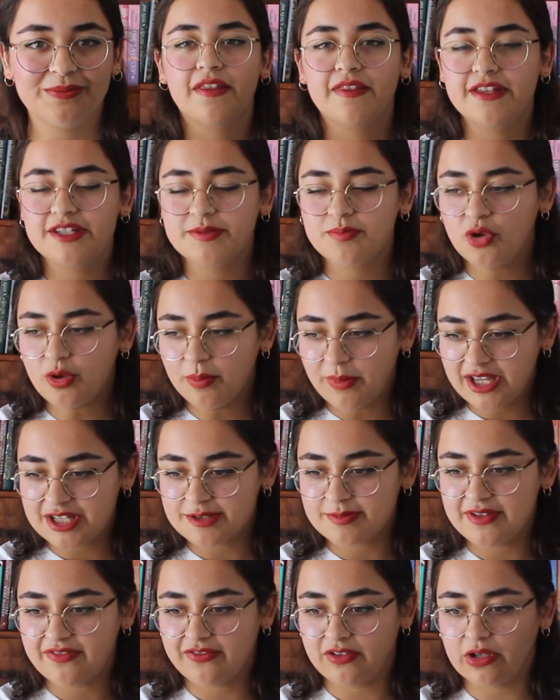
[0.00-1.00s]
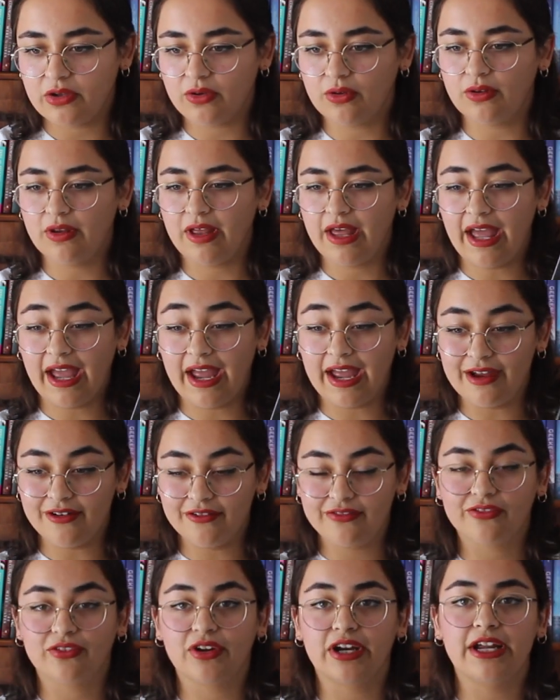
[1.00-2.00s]
This book makes me feel
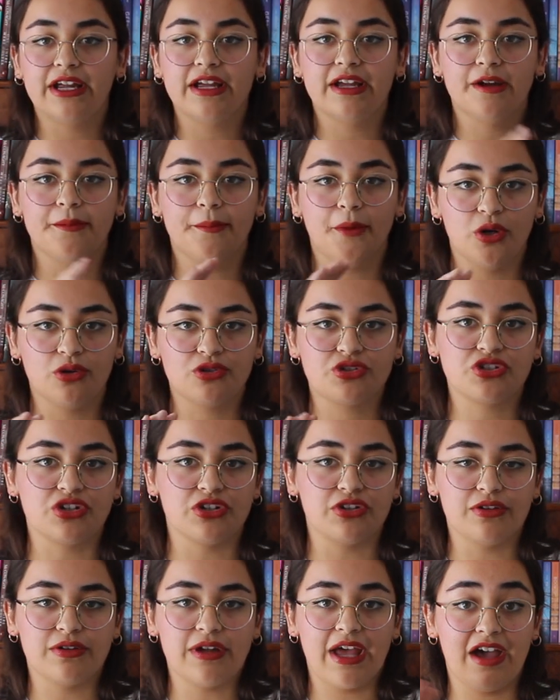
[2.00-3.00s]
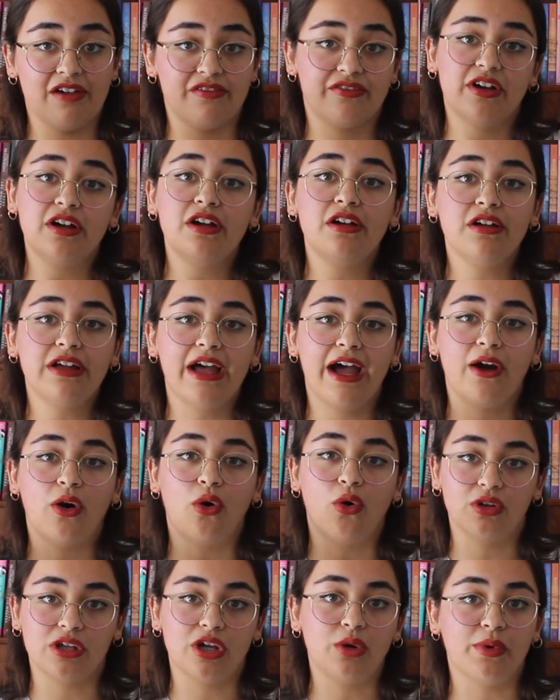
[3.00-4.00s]
every emotion ever,
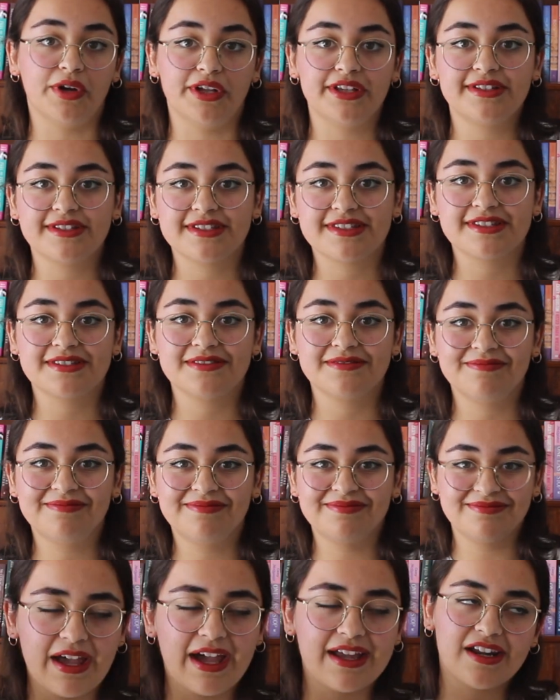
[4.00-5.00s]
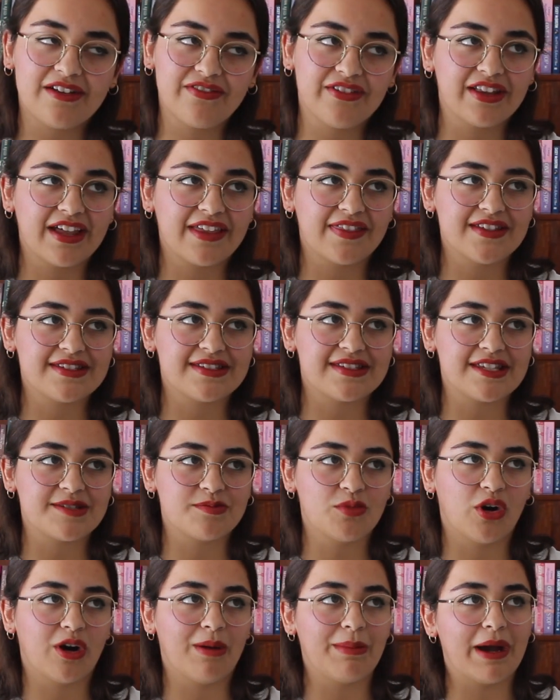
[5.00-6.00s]
all at once. And I feel like this says
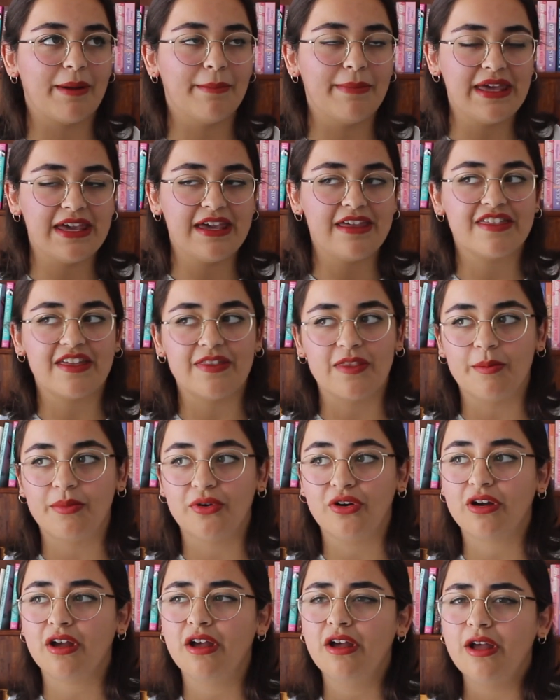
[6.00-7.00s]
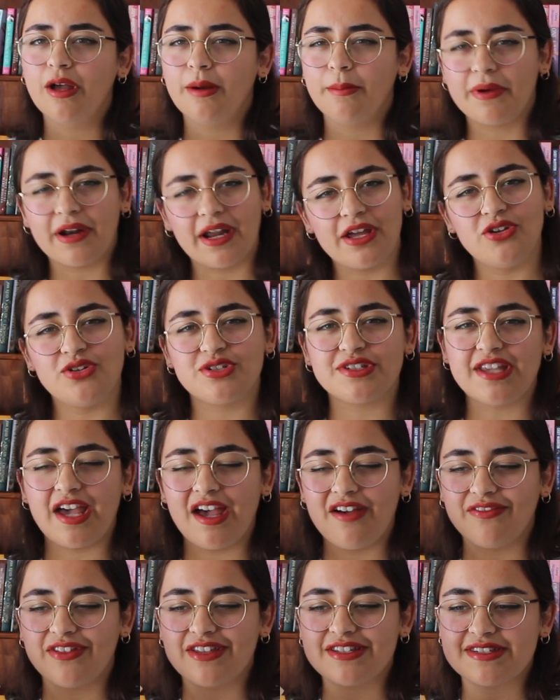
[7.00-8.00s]
more about me than the book, but I used to
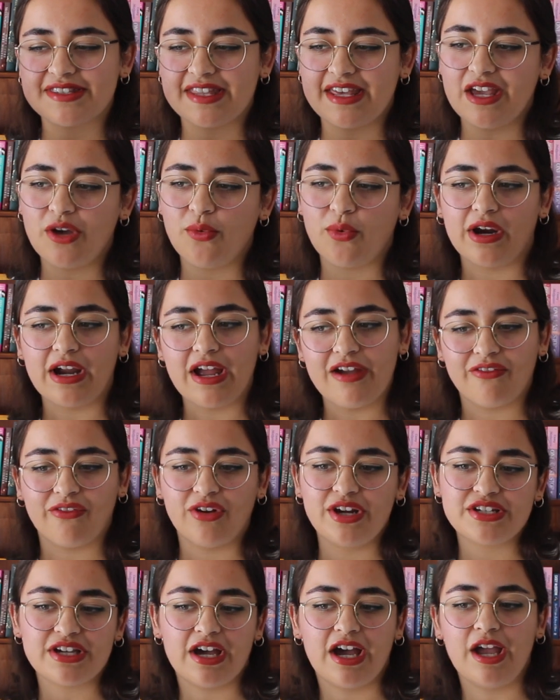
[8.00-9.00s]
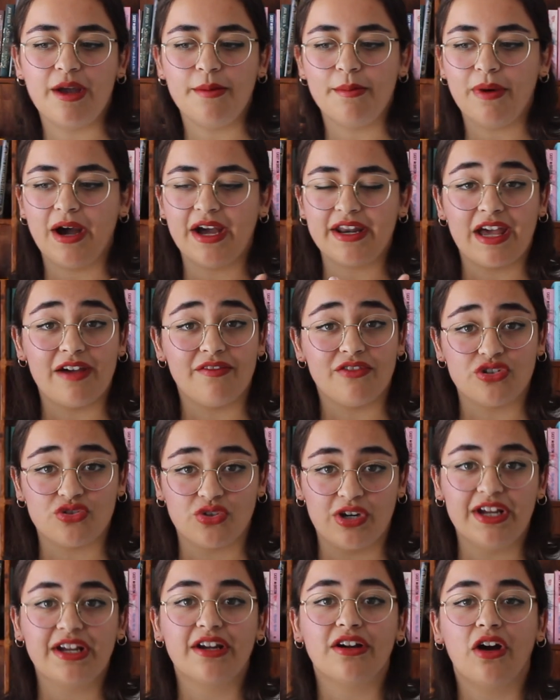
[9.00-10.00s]
have this thing where every time I'd have a
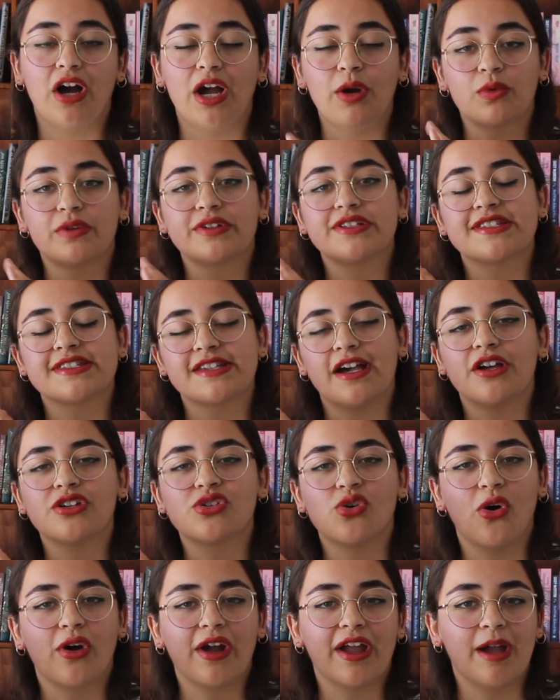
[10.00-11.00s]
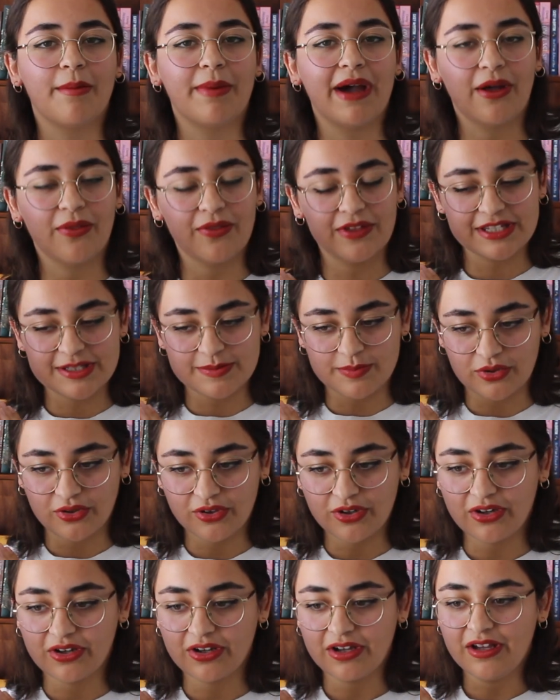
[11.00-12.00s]
drink, I would start talking about this
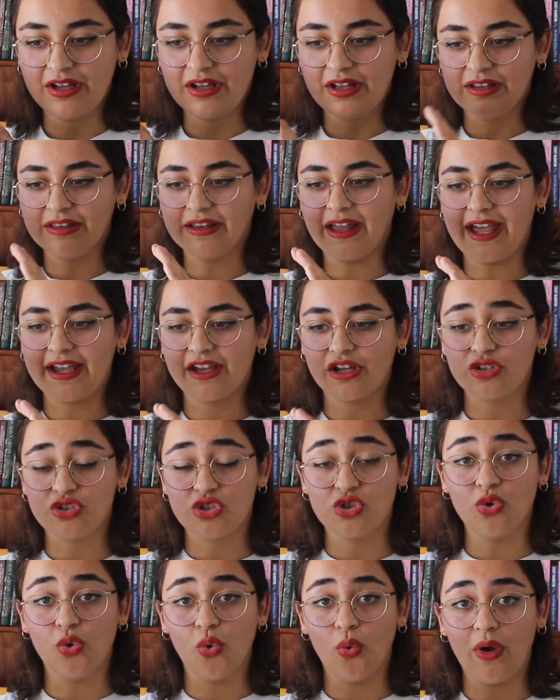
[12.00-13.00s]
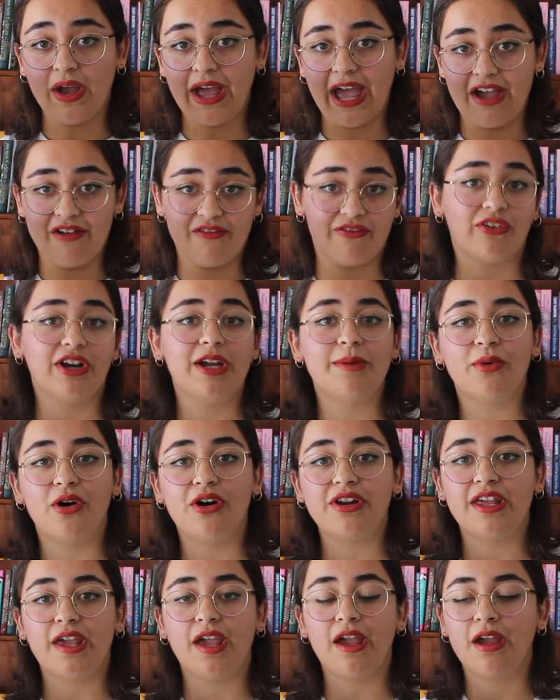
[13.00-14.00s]
book, like, to
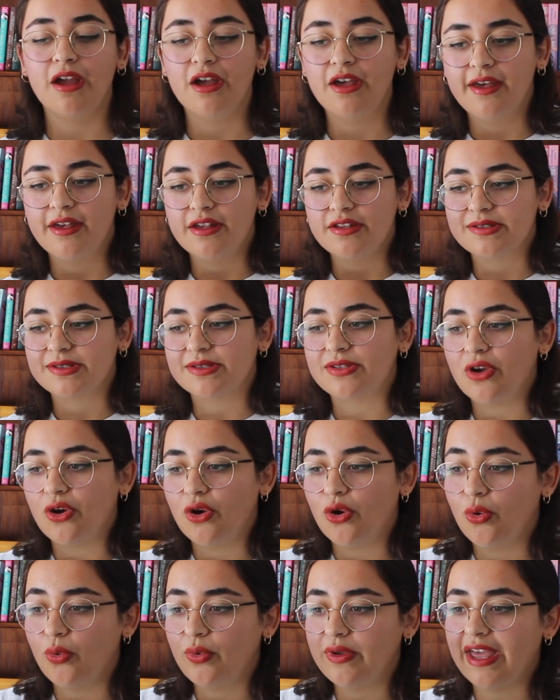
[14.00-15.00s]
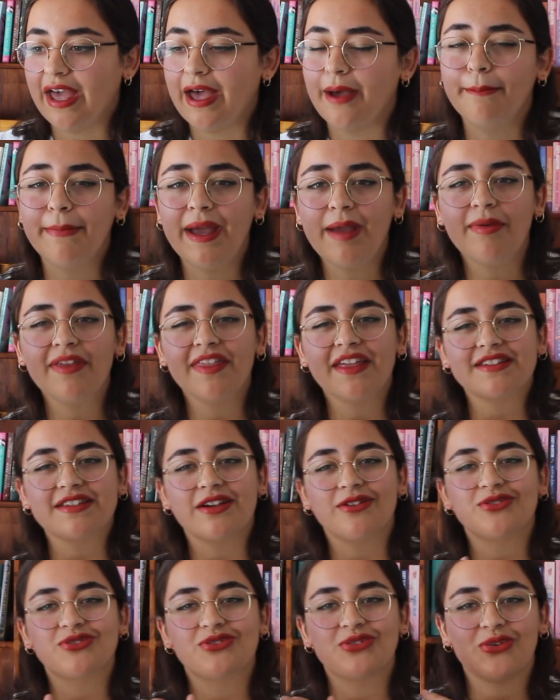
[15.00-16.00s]
everybody. So yeah, maybe that
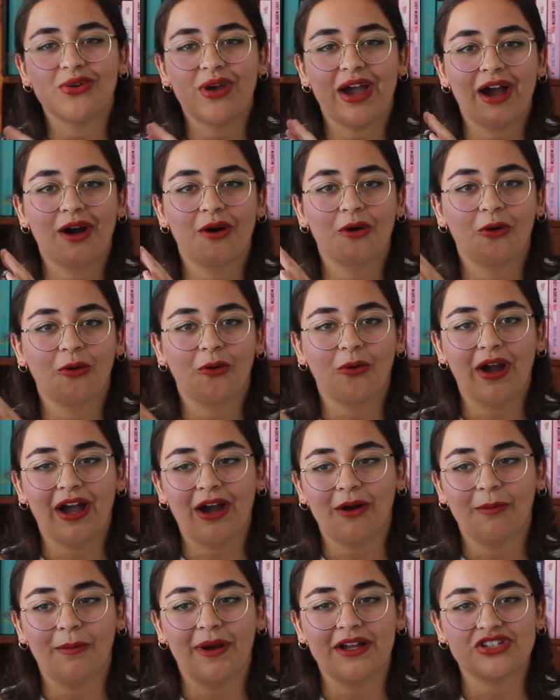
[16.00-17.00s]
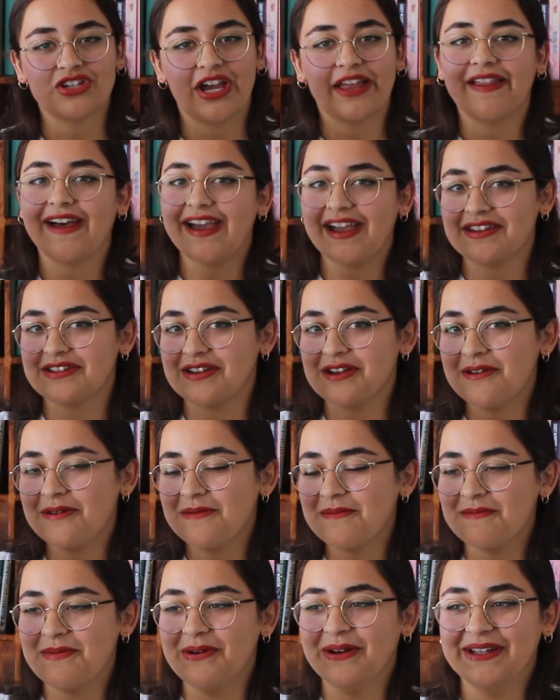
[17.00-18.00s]
tells you how much I liked it.
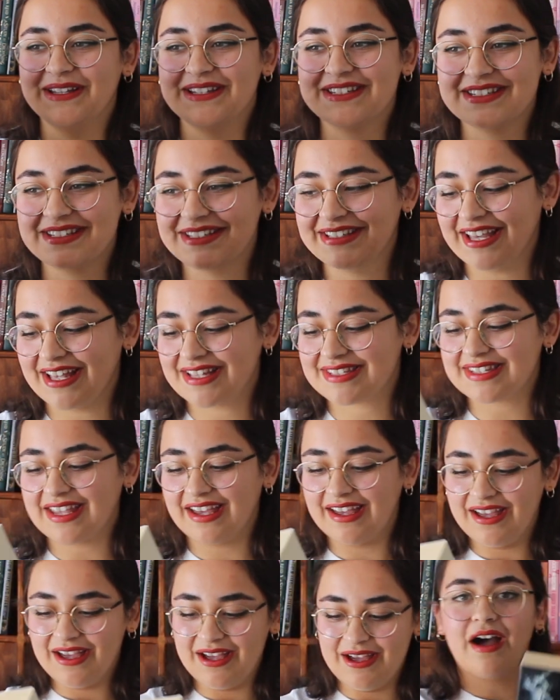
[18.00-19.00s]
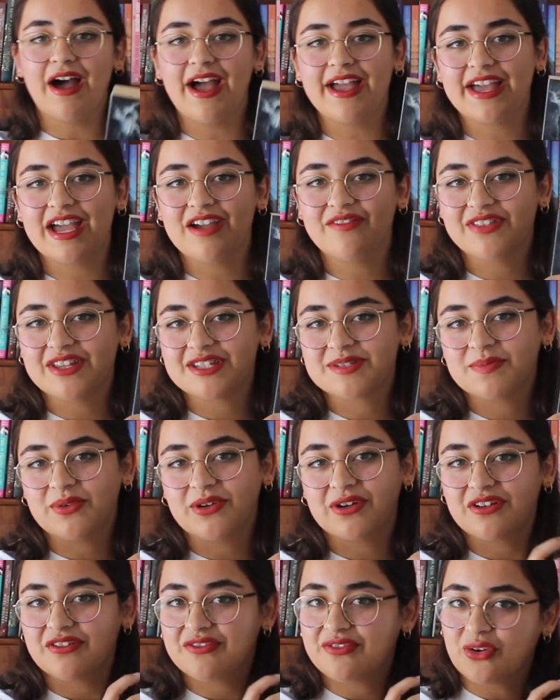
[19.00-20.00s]
But yes, I gave this
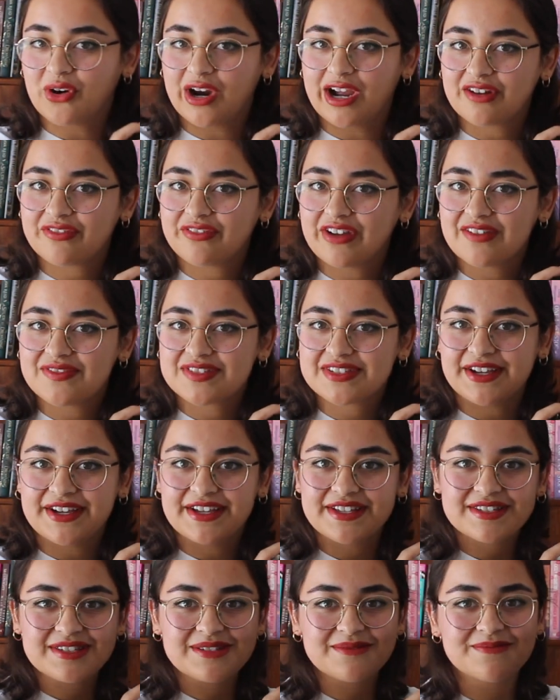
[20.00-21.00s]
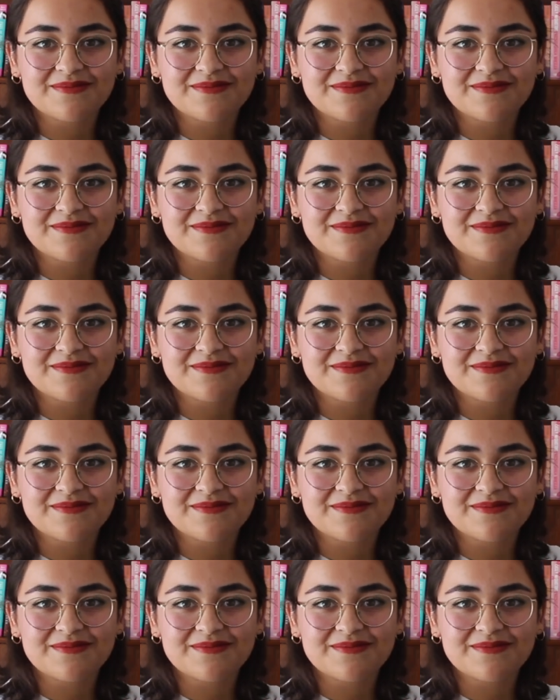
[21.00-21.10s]
book 4 out of 5 stars.